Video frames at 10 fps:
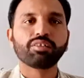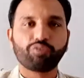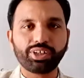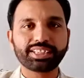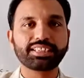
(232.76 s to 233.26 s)

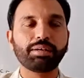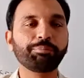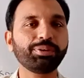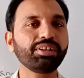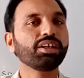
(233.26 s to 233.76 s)
For
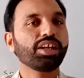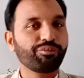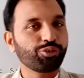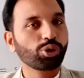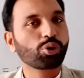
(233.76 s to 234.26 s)
example,
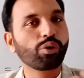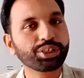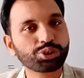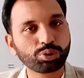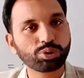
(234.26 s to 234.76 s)
if you are going
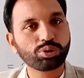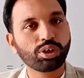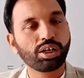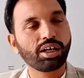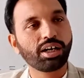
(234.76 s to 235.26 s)
to
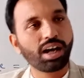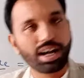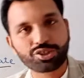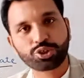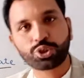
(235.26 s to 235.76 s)

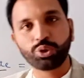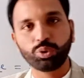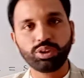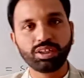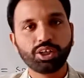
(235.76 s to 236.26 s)
a
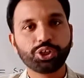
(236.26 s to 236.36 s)
school,